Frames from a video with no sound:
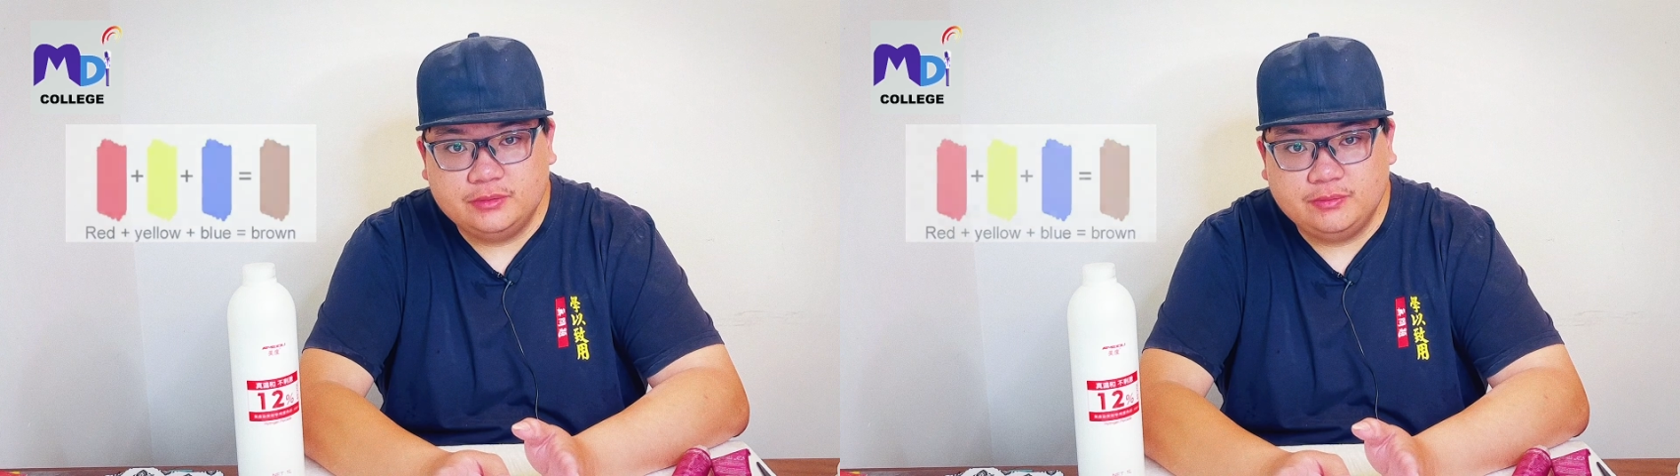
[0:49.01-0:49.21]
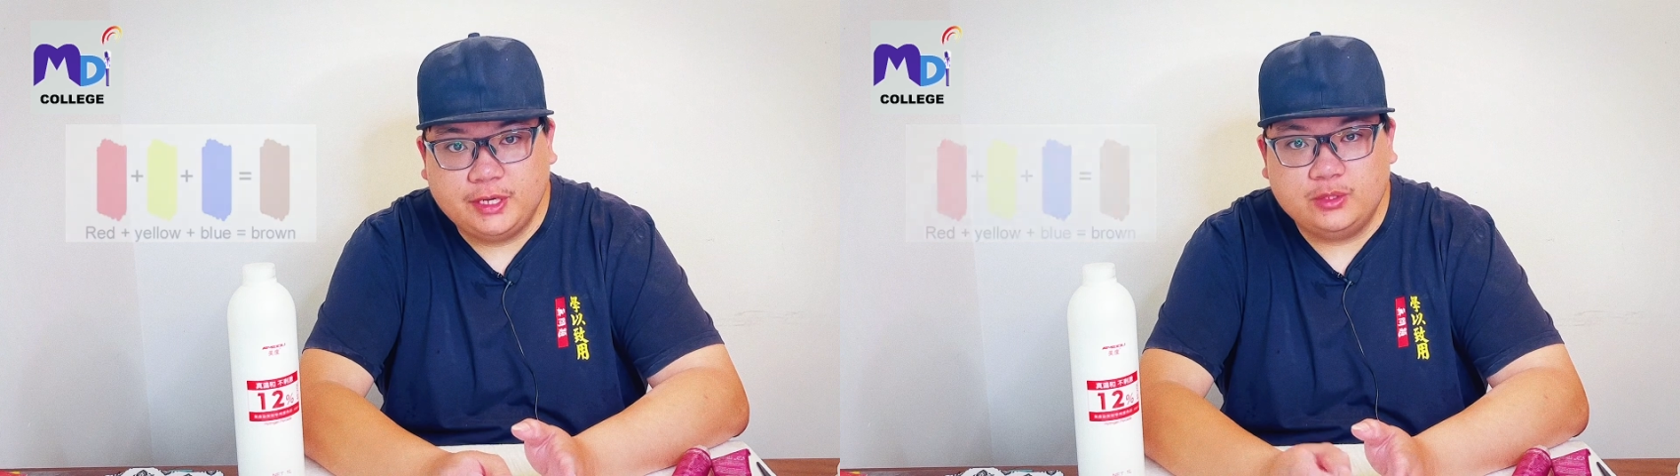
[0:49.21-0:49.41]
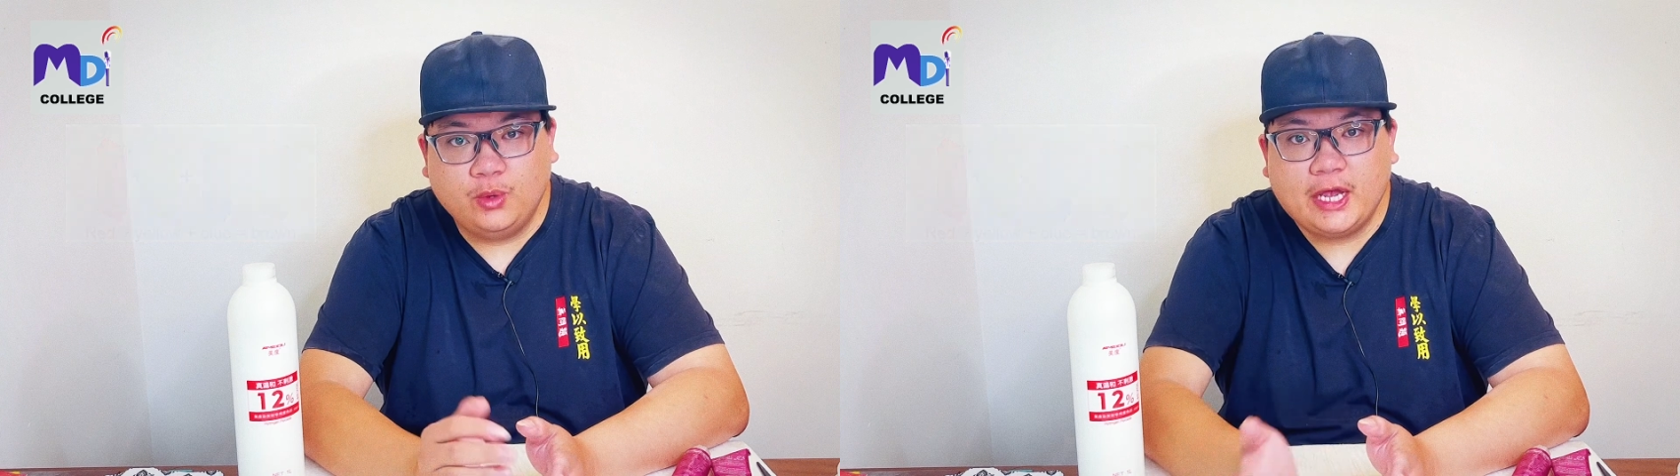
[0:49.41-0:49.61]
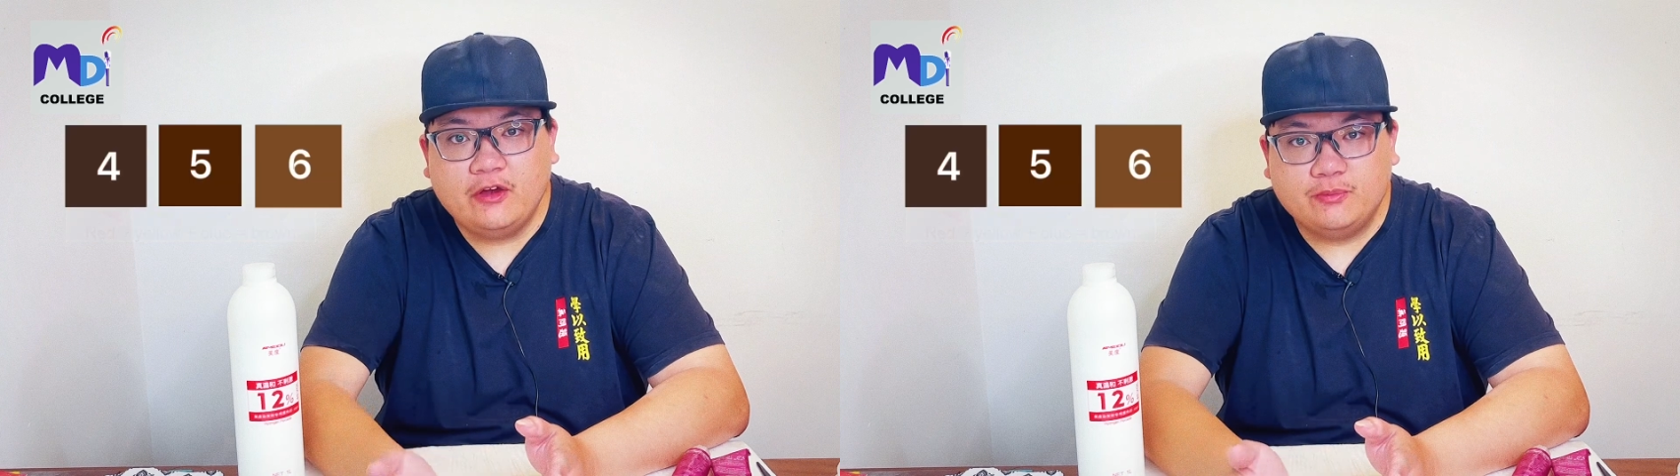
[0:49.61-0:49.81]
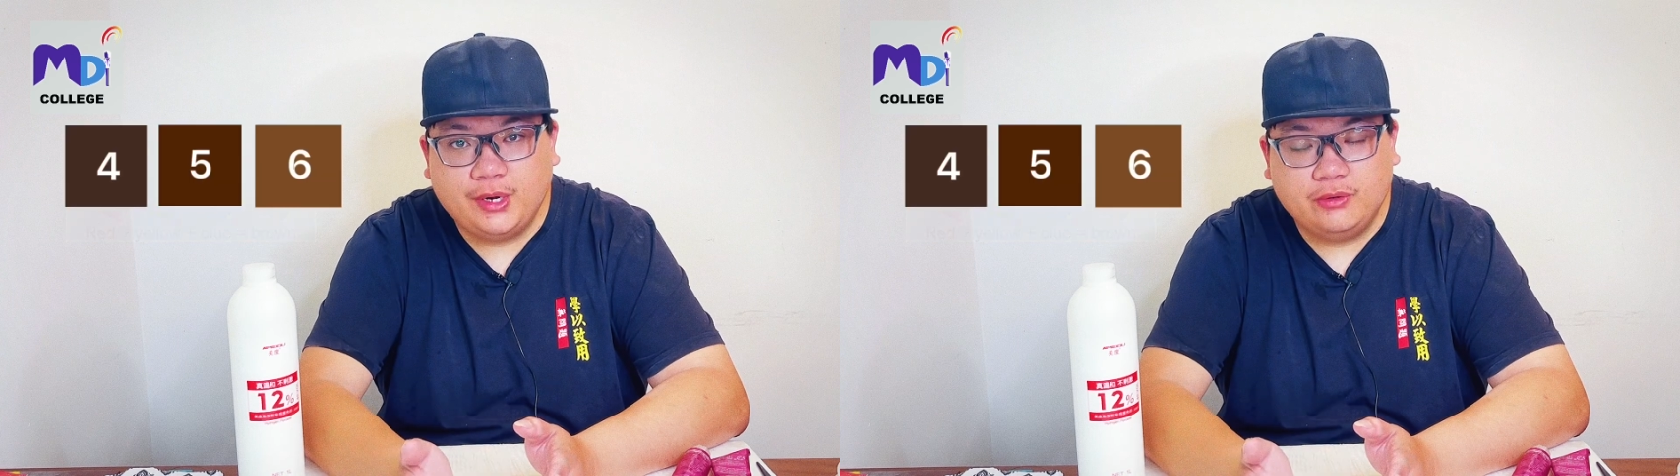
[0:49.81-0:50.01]
But what kind
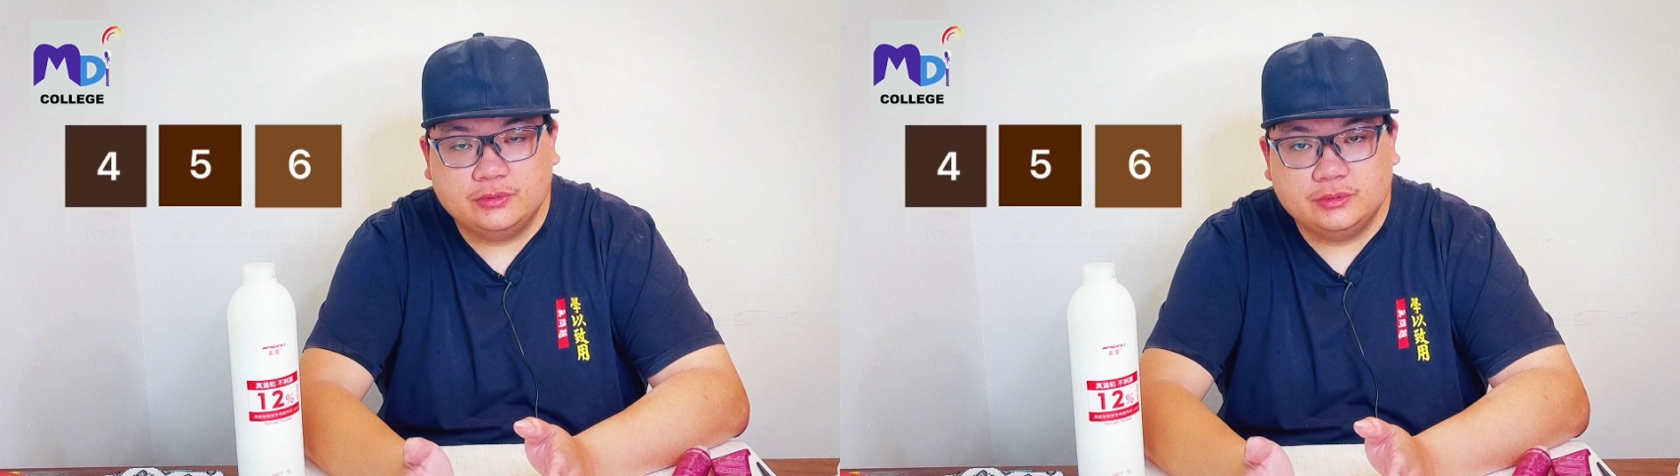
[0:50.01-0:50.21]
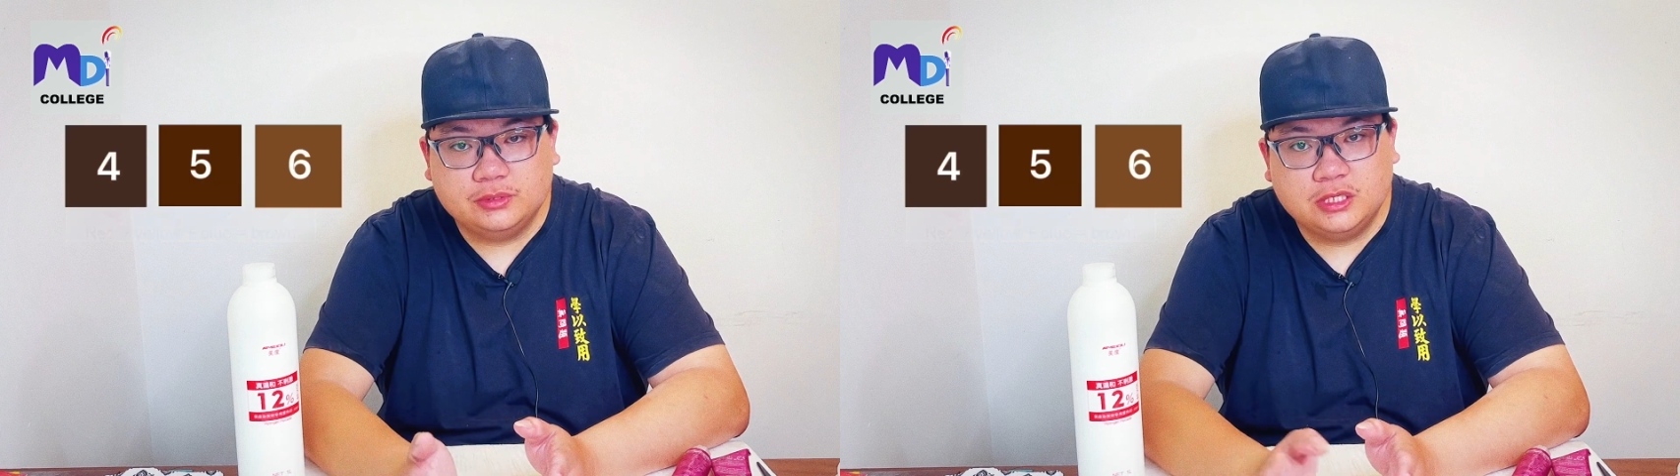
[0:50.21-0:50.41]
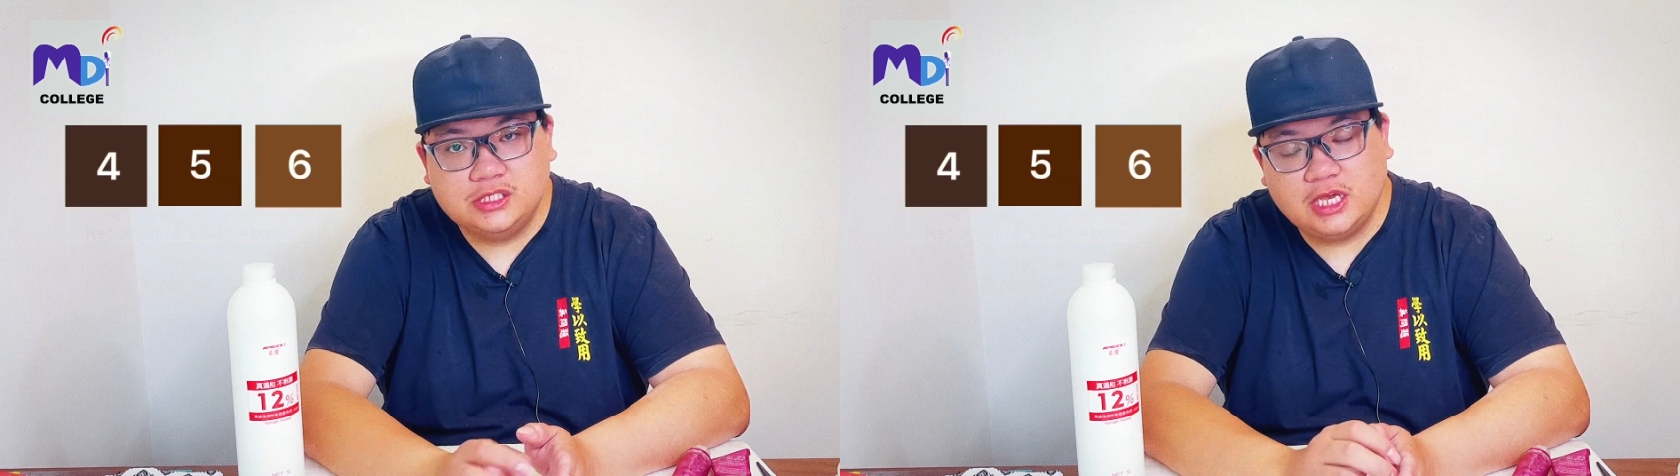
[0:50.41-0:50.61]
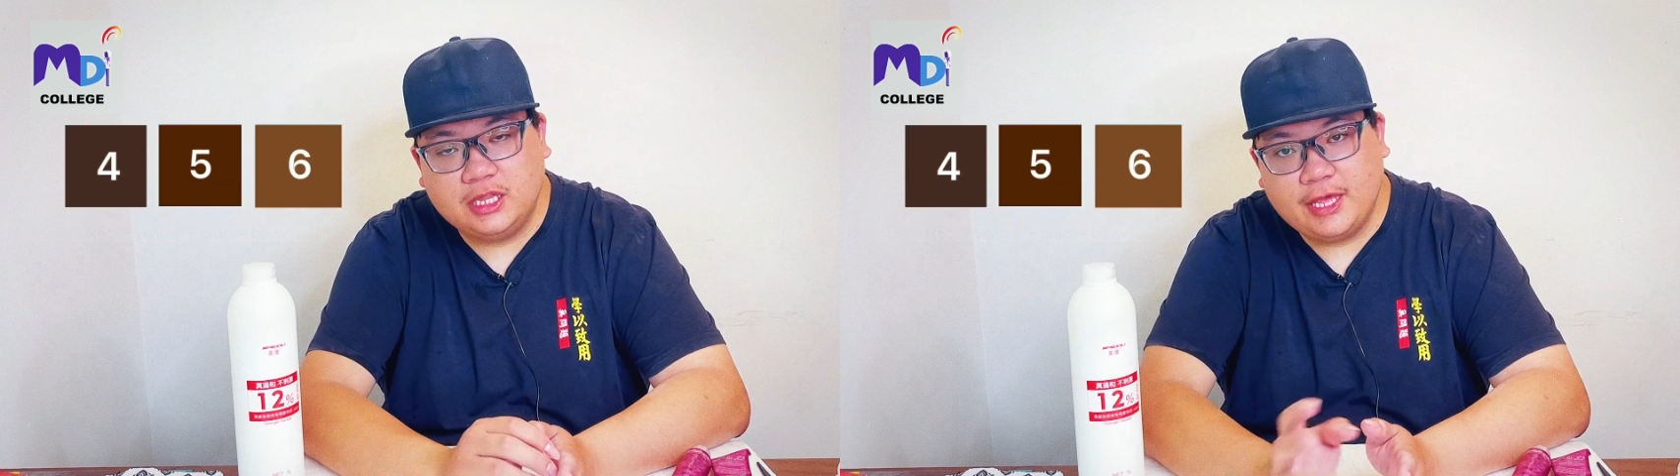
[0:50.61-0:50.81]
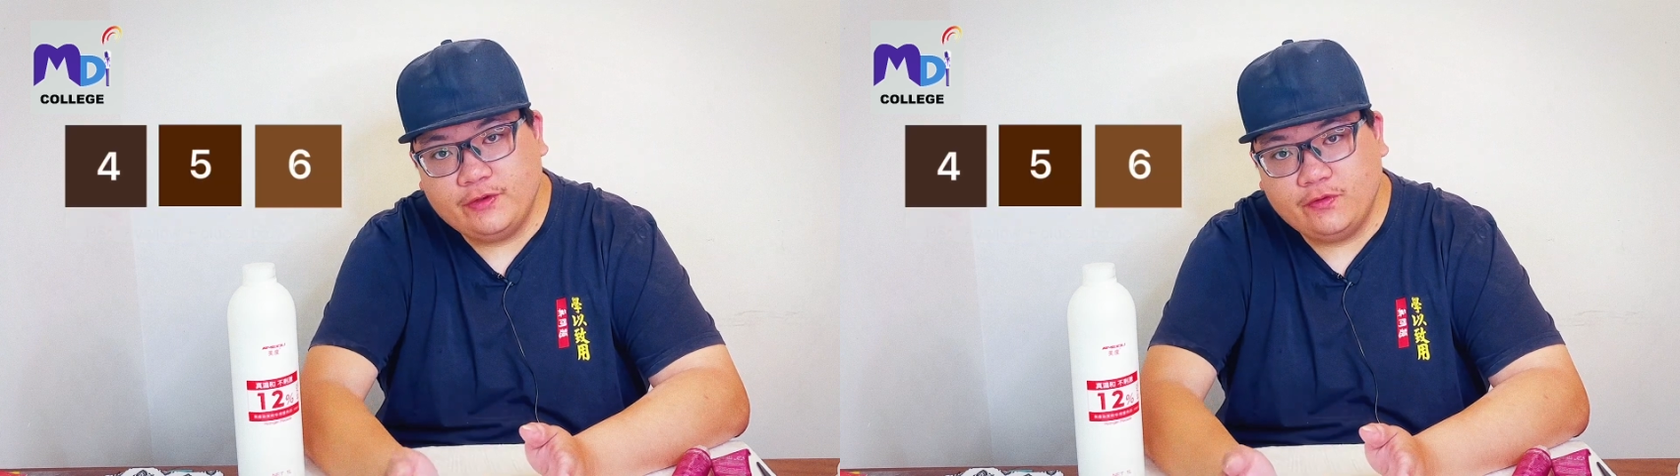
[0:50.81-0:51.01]
of brown? Is it a
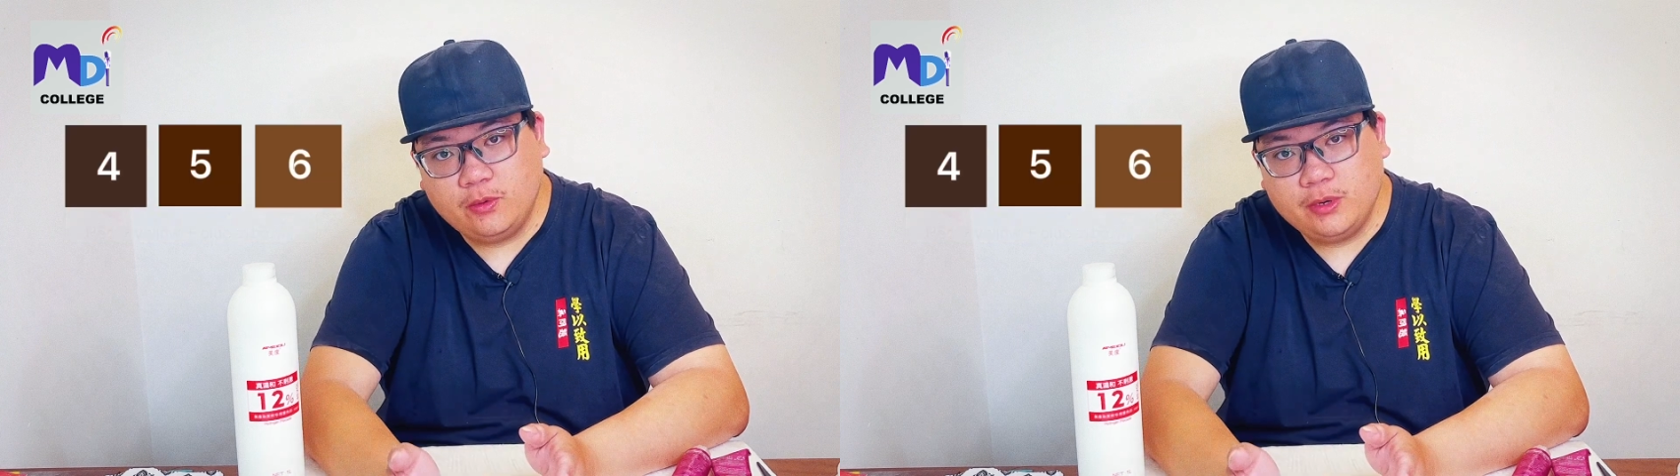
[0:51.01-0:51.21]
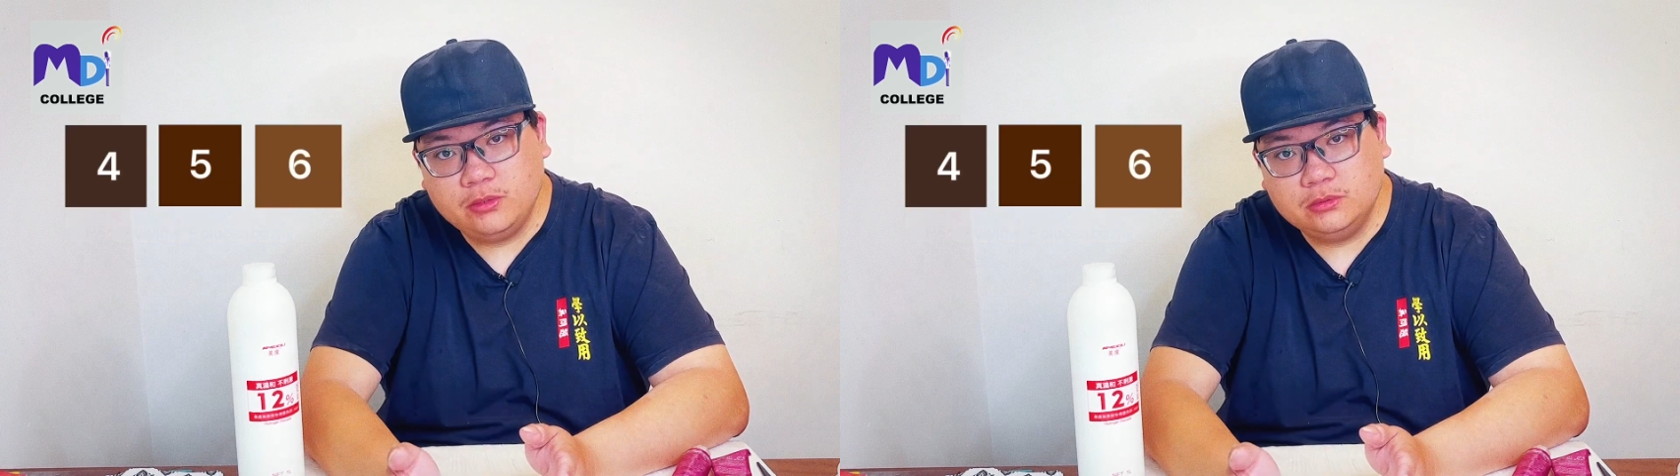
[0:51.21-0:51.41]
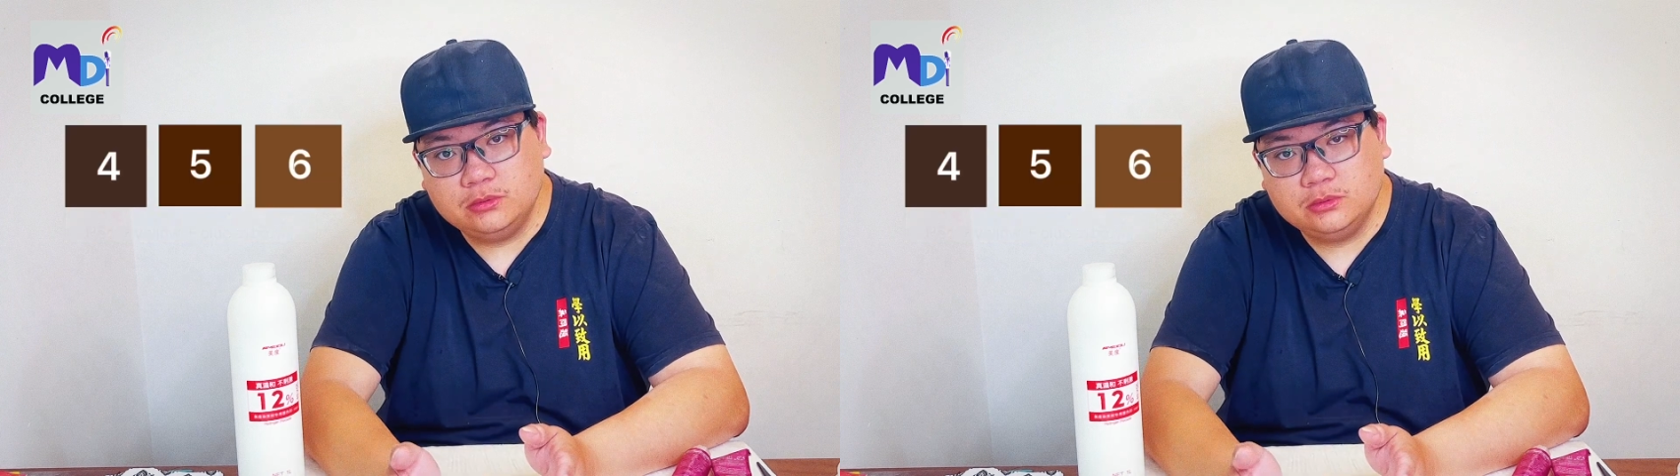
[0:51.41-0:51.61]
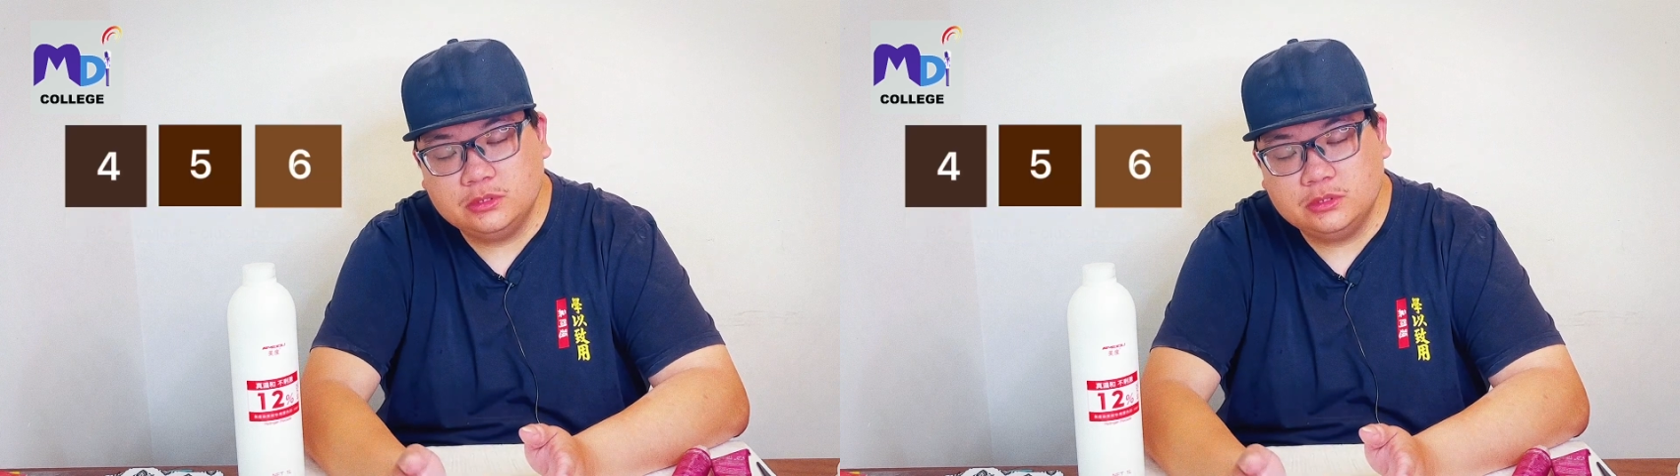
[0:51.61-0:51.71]
level 4 brown?